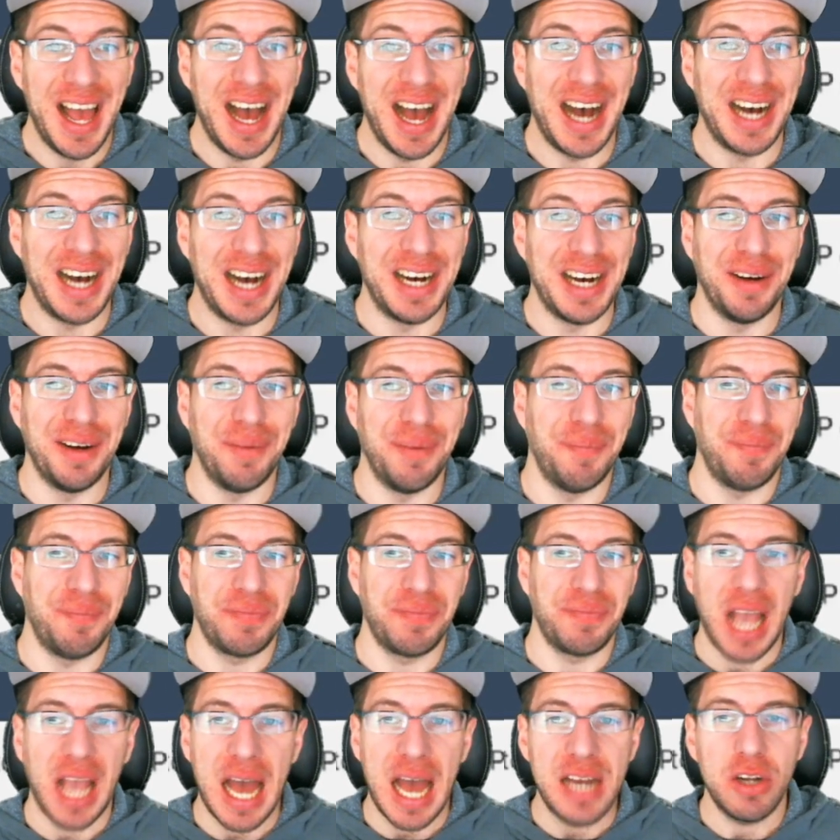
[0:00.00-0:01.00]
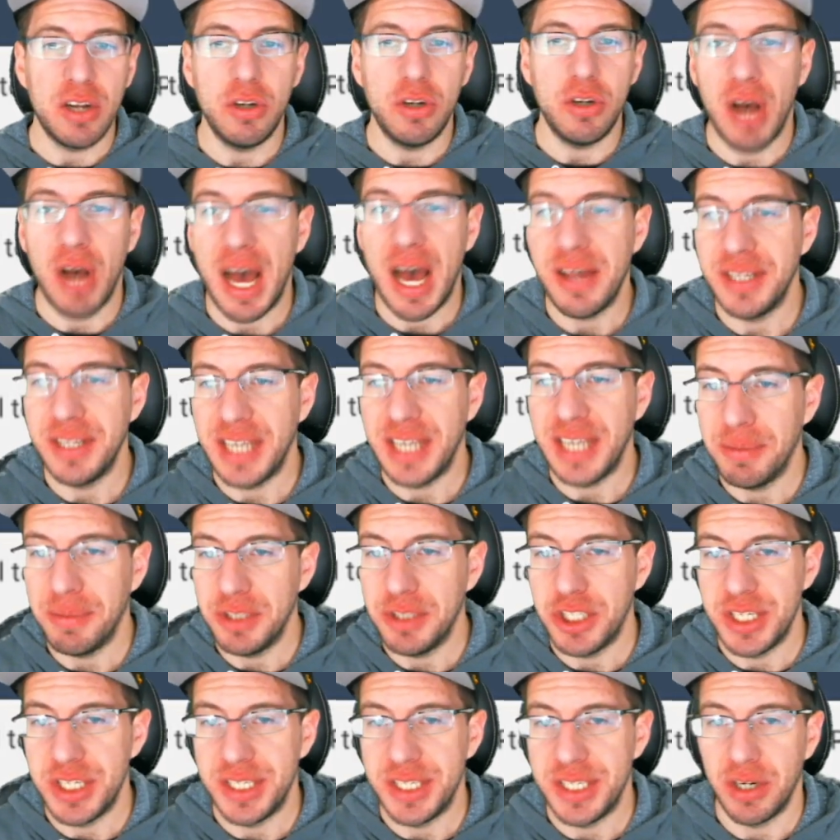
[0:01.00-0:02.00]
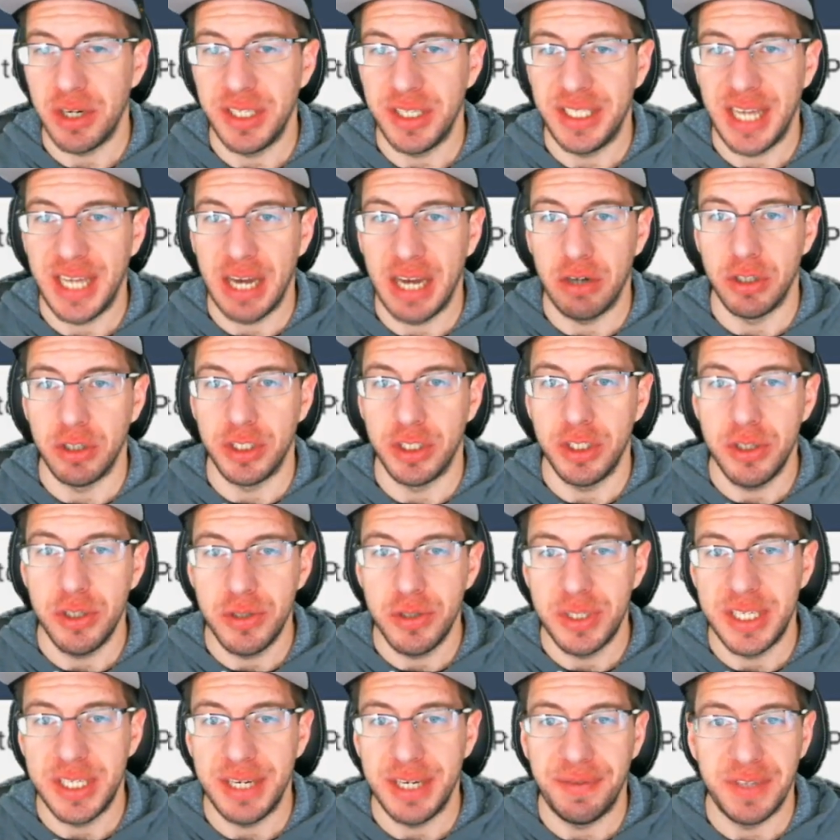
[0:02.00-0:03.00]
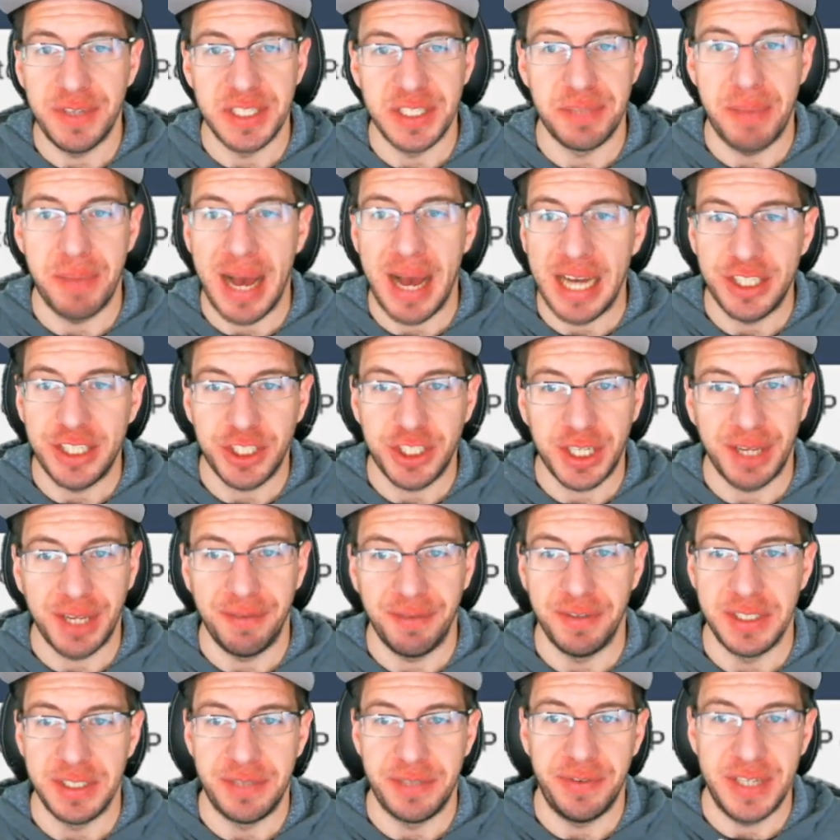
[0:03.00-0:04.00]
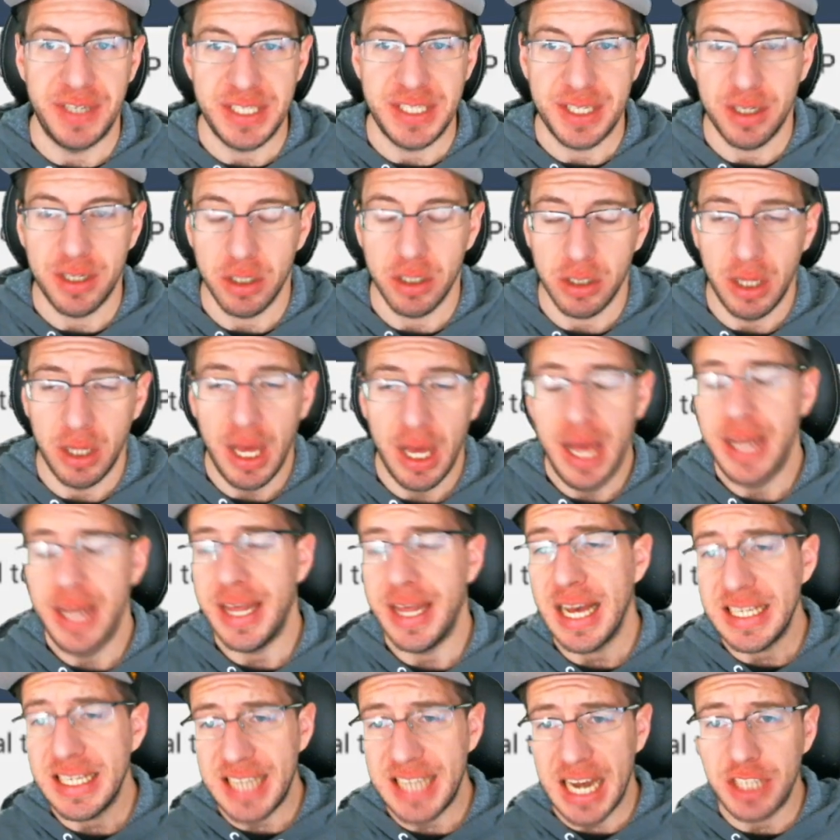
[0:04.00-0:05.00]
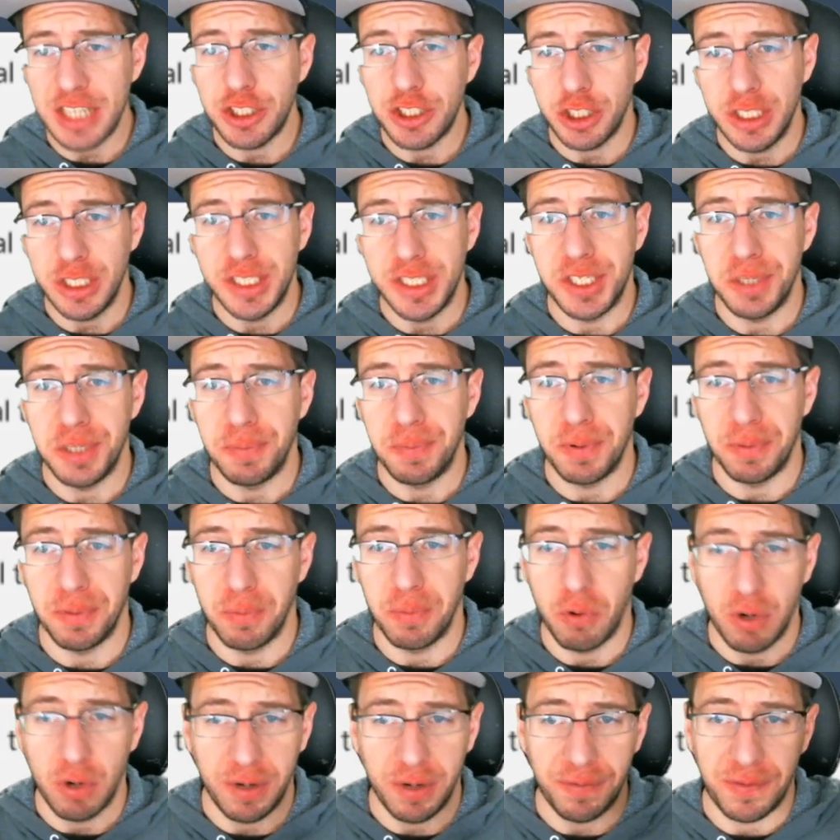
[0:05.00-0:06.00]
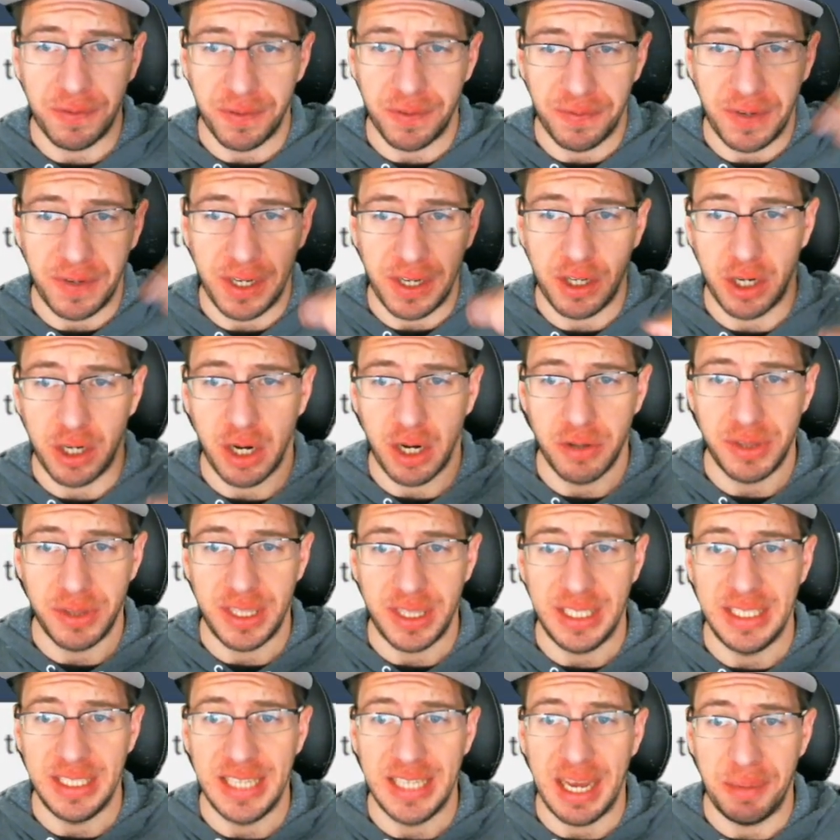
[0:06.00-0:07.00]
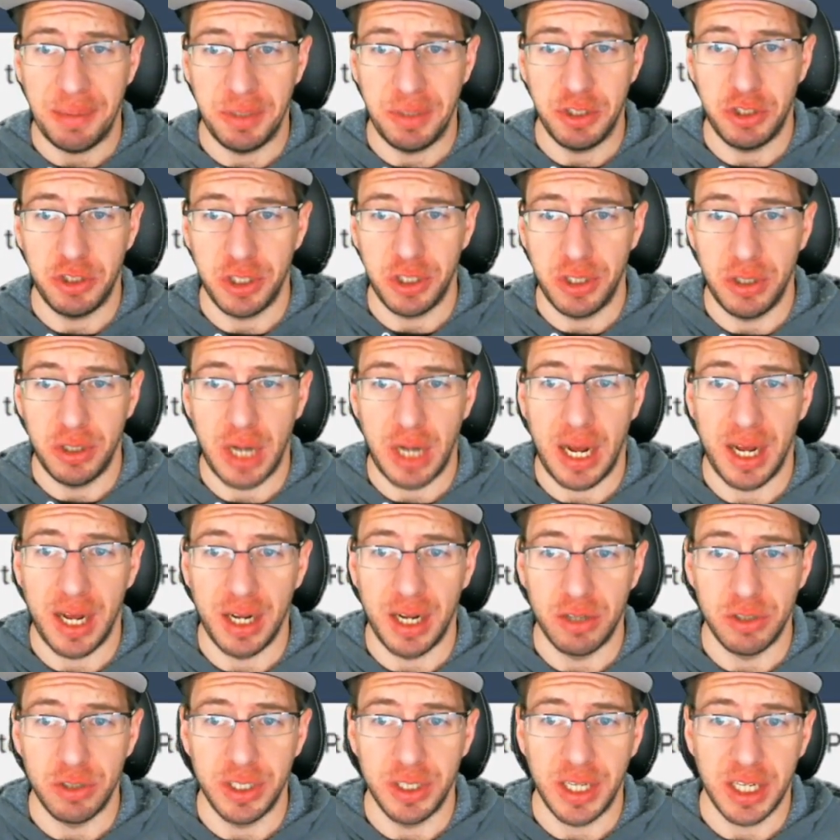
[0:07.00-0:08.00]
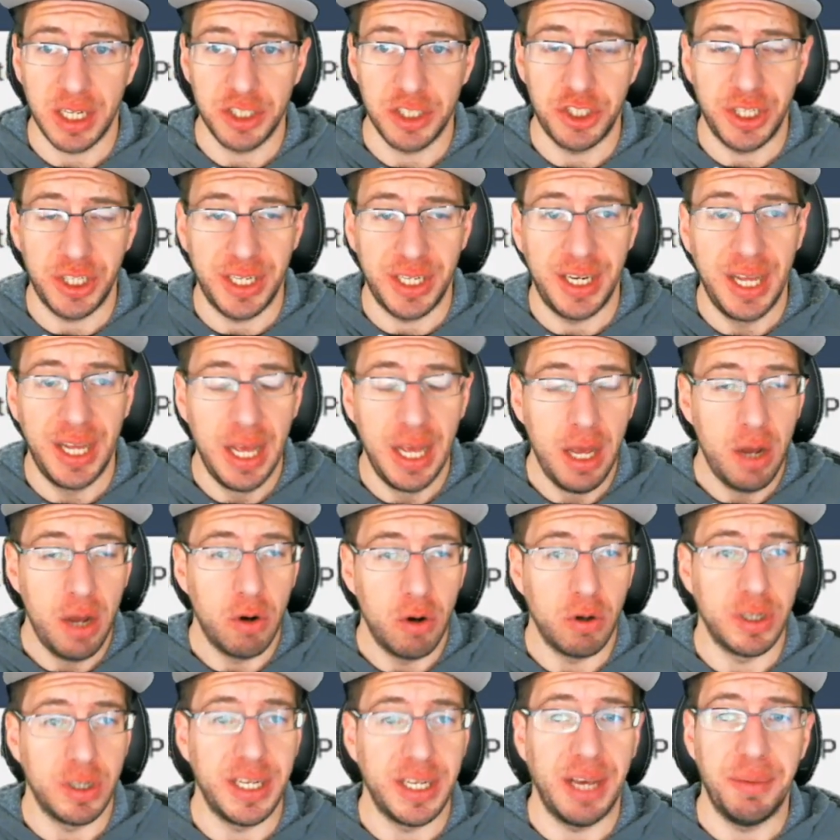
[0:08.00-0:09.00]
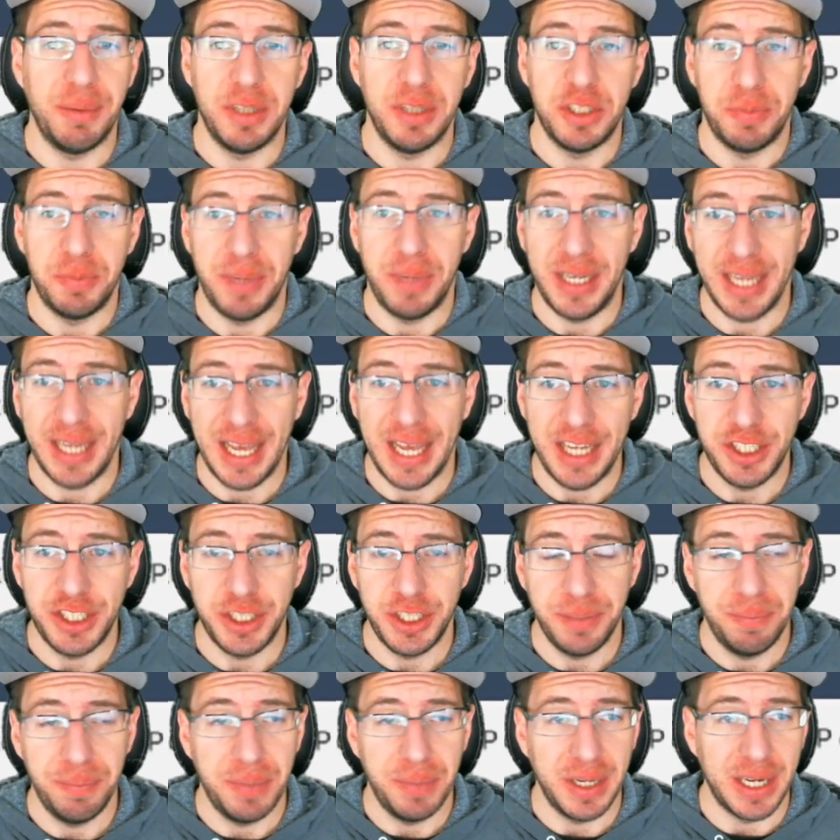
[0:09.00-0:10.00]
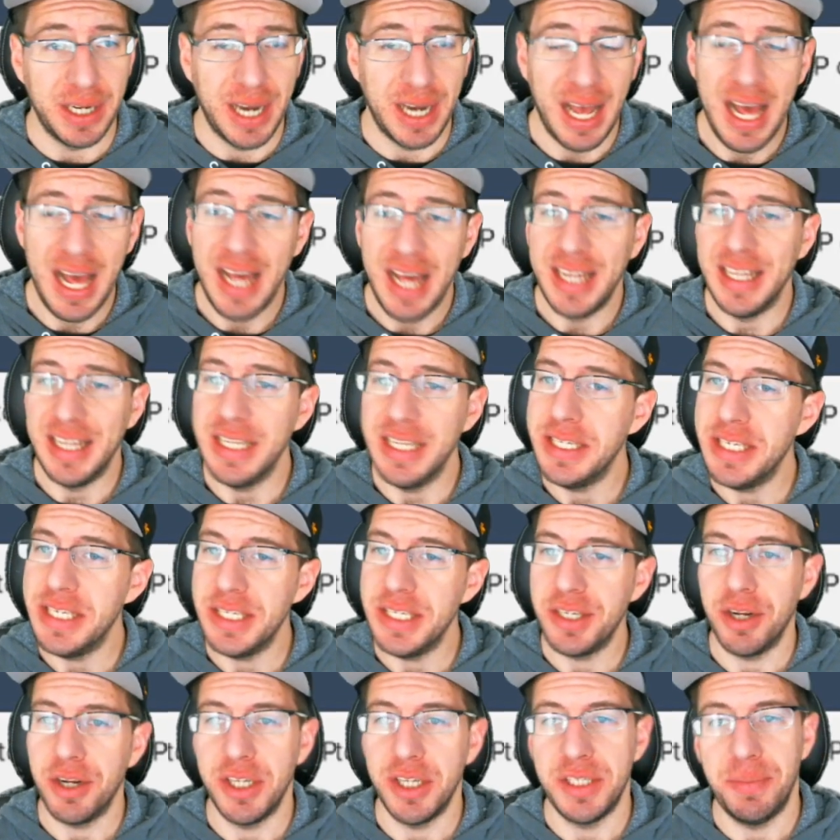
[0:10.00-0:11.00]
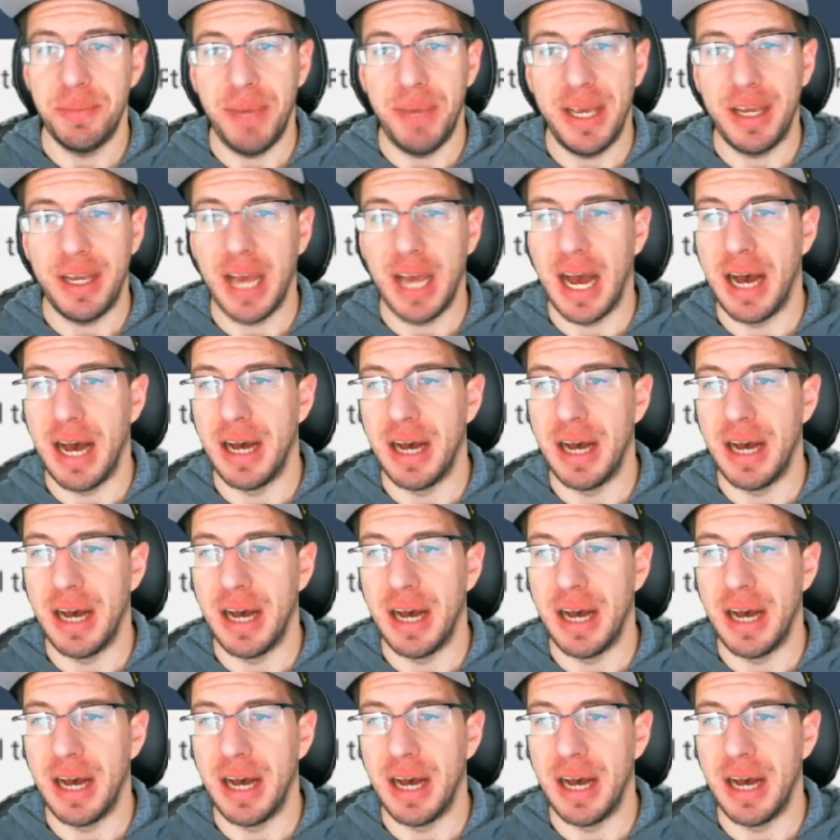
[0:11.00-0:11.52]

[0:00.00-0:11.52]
I don't know how the damage is going to get reduced, if it's magic, if it's physical. That's actually super important for figuring out the damage reduction or damage mitigation, but this is going to make